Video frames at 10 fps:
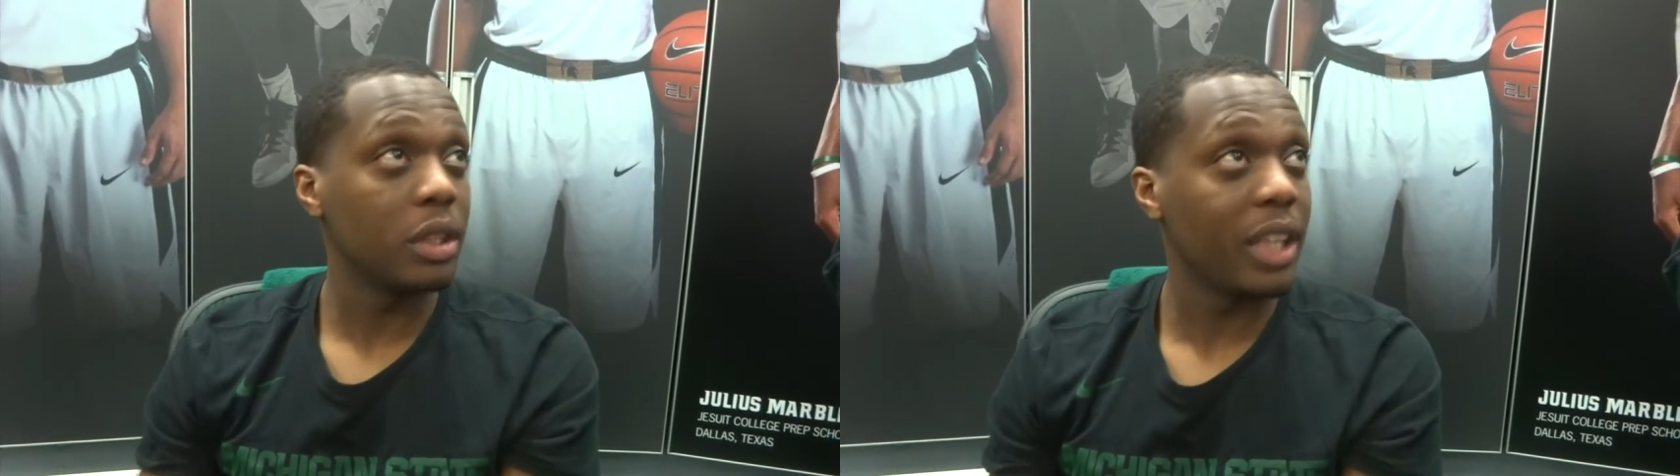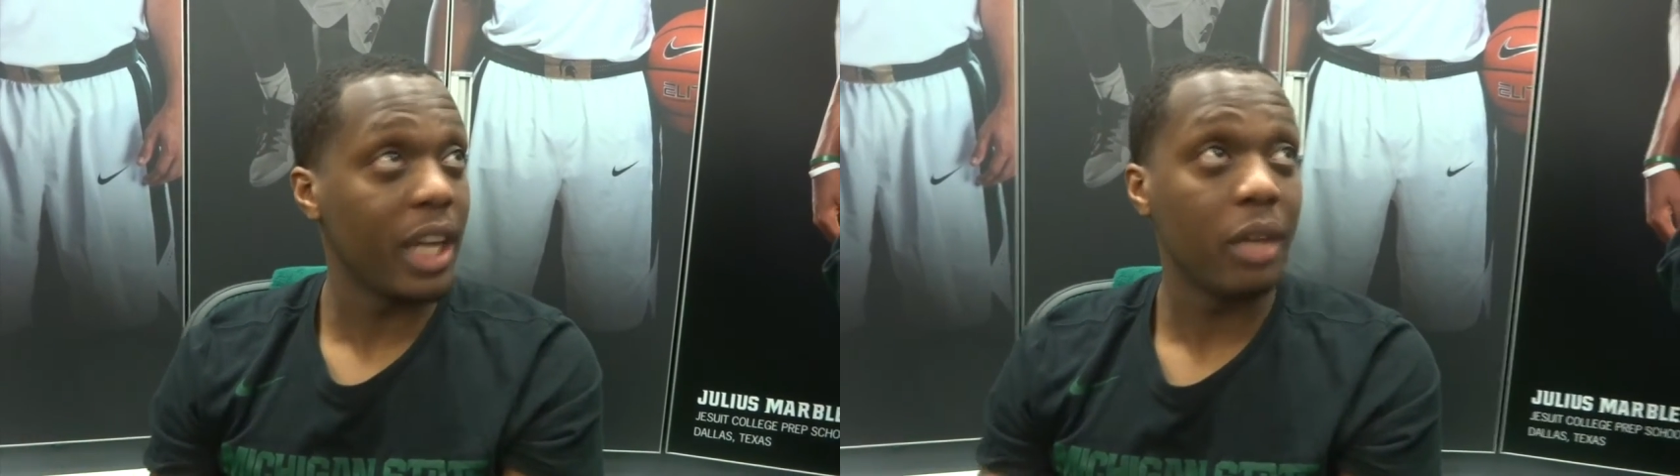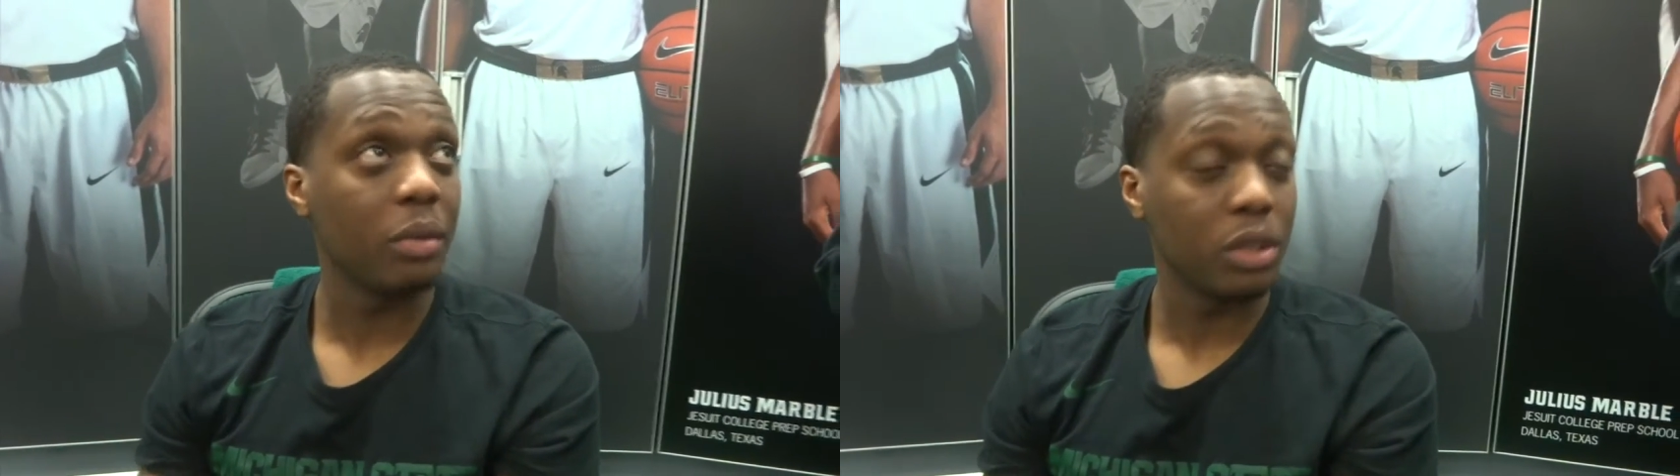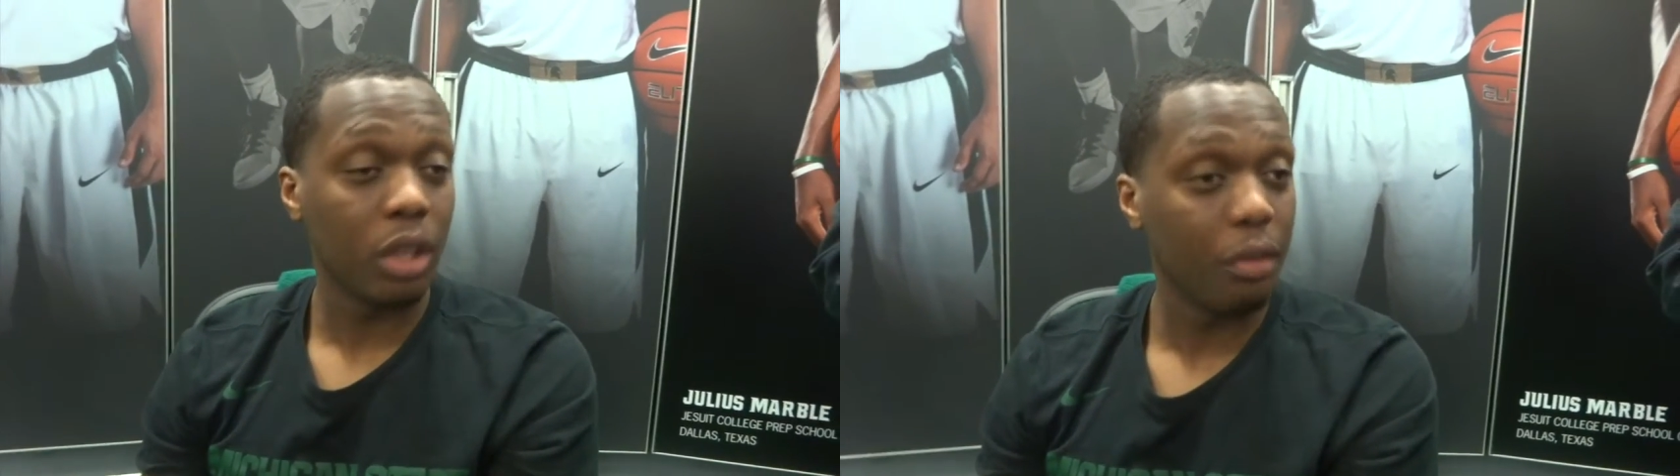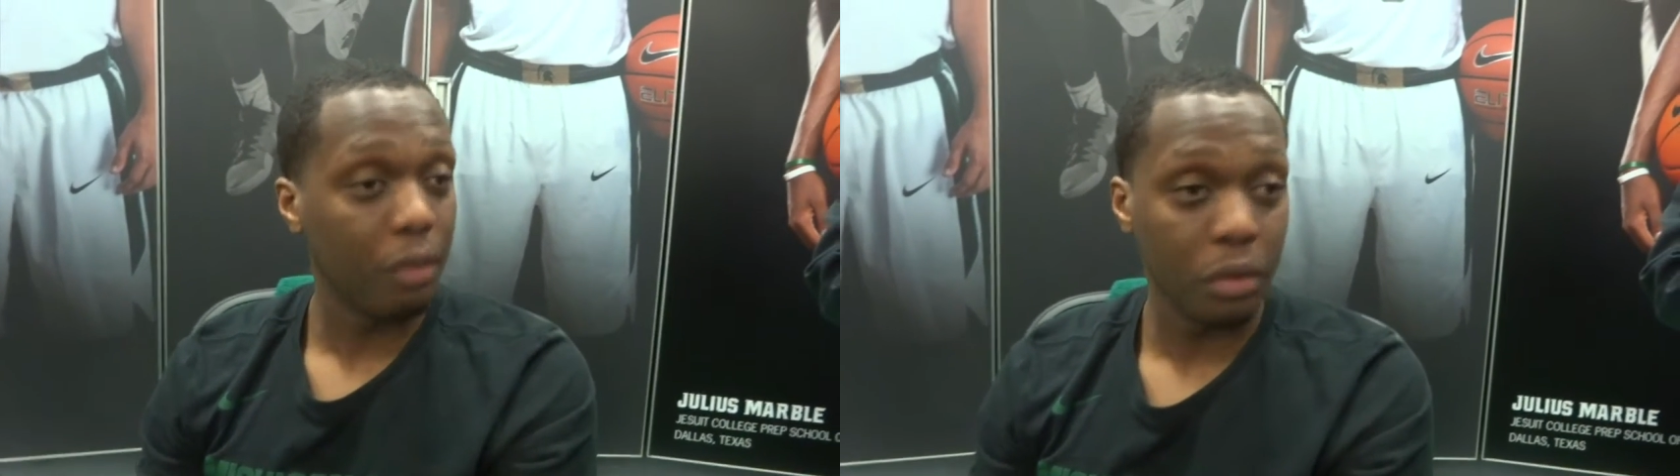The day was
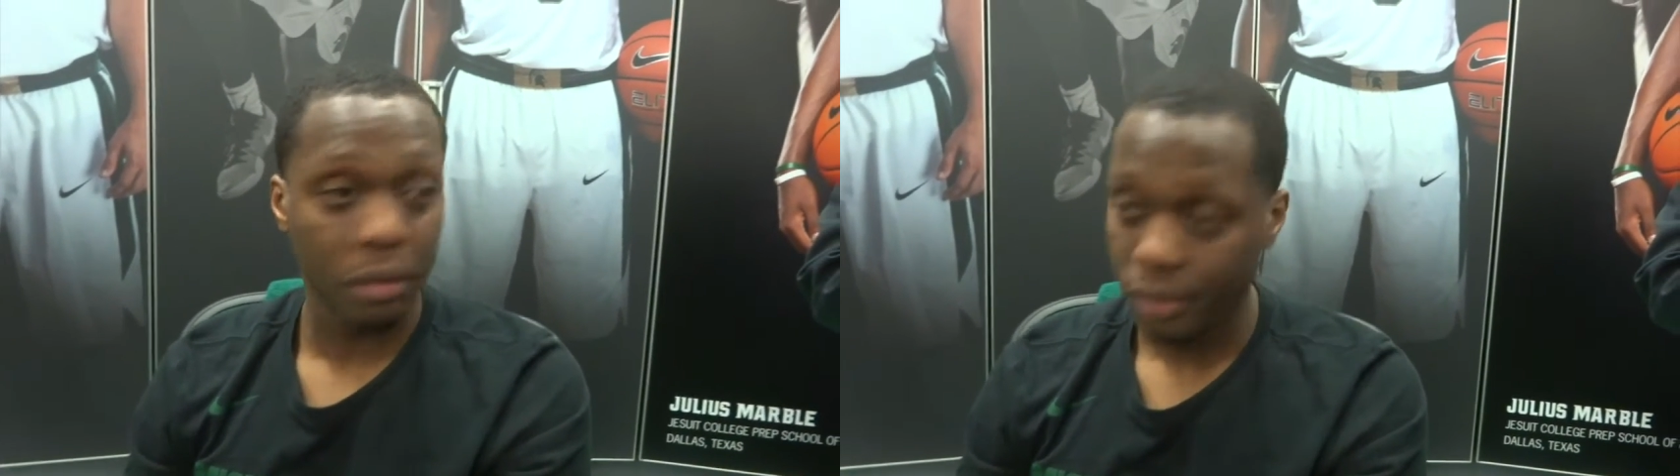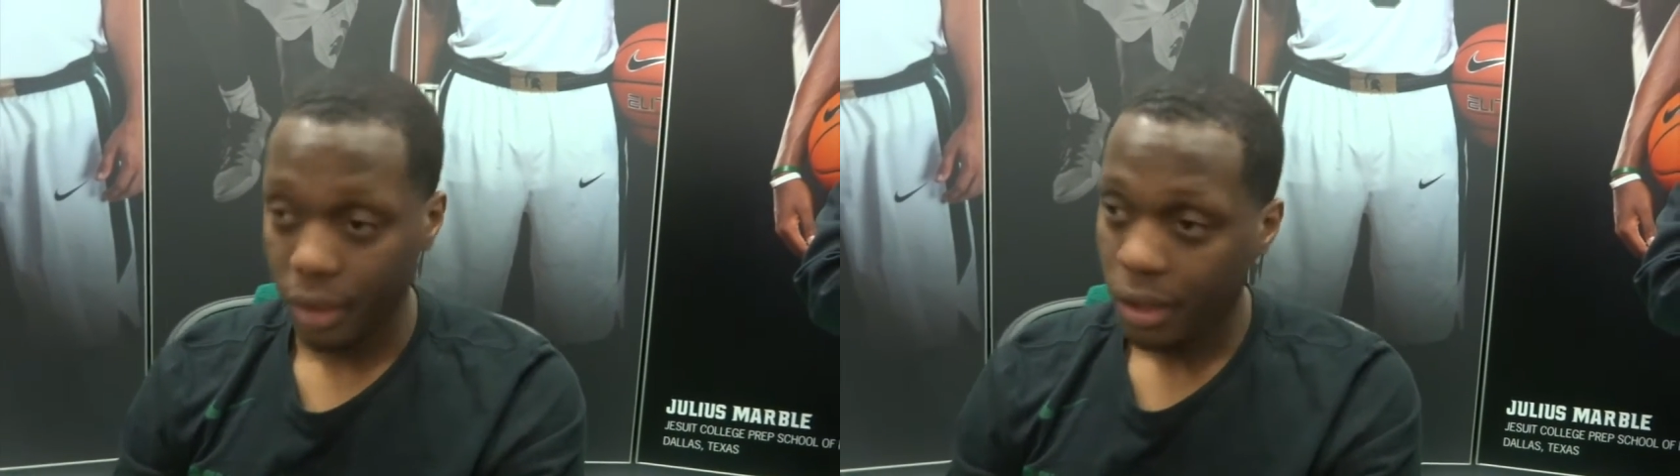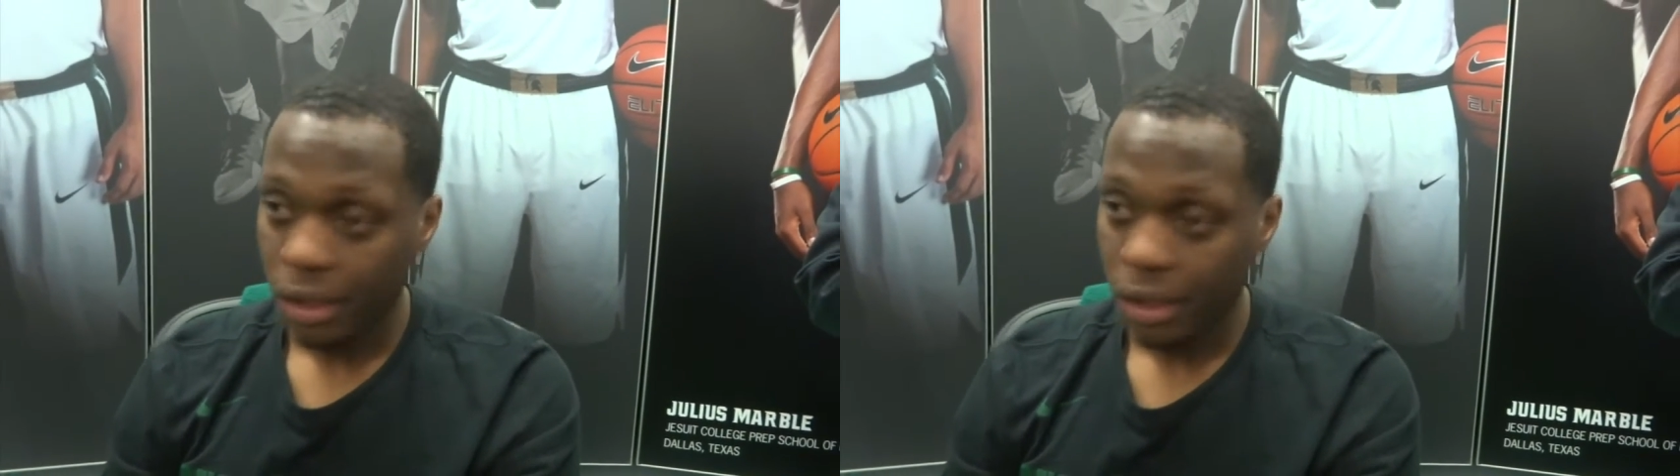awful